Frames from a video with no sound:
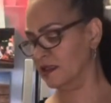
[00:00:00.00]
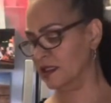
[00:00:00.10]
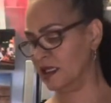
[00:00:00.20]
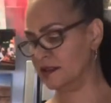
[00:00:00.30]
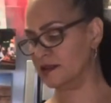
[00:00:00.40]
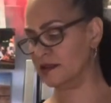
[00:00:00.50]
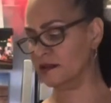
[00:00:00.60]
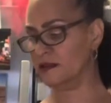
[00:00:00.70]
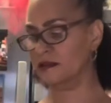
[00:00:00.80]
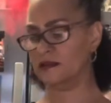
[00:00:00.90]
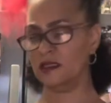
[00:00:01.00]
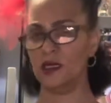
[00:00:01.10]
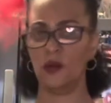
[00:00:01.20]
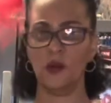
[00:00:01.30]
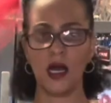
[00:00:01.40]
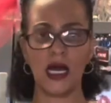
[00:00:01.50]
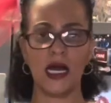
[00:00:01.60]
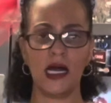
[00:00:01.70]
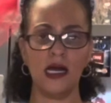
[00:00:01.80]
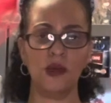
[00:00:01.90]
Nisa, now
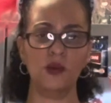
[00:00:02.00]
why